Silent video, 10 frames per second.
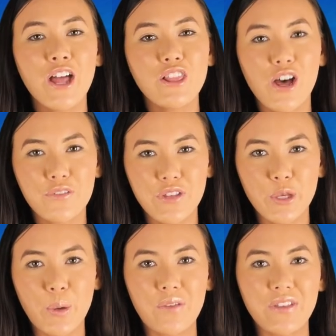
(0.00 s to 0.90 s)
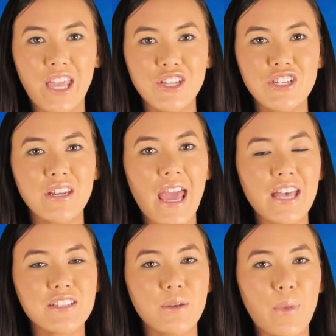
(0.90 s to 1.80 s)
Longview Aviation
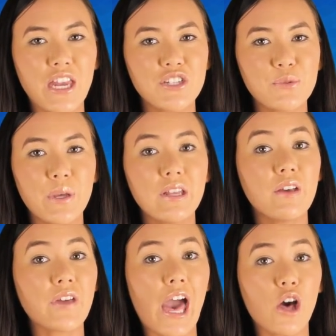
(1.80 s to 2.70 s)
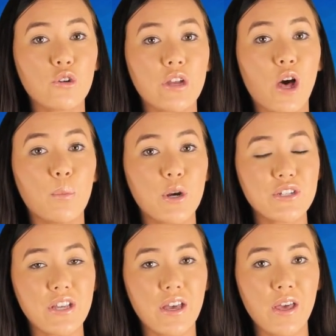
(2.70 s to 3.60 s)
Asset Management of Calgary,
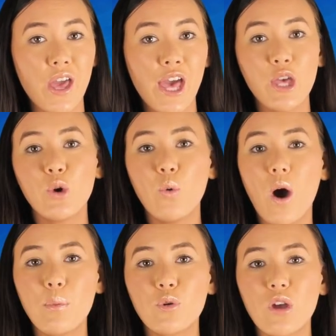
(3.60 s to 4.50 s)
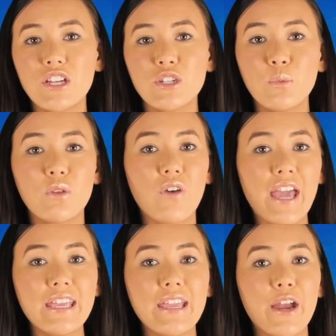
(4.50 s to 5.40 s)
Alberta, in cooperation with
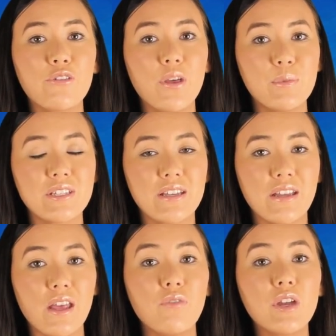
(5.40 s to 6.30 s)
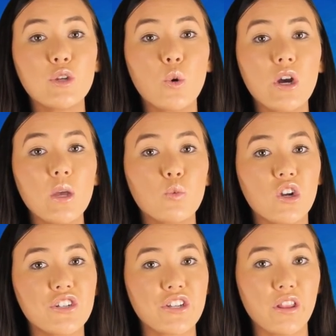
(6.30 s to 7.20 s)
Viking Air Limited of Victoria,
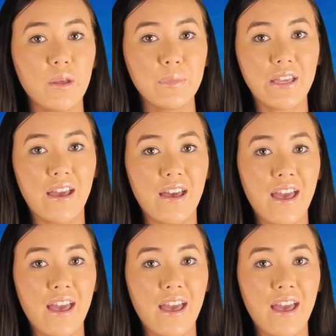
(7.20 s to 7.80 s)
British Columbia,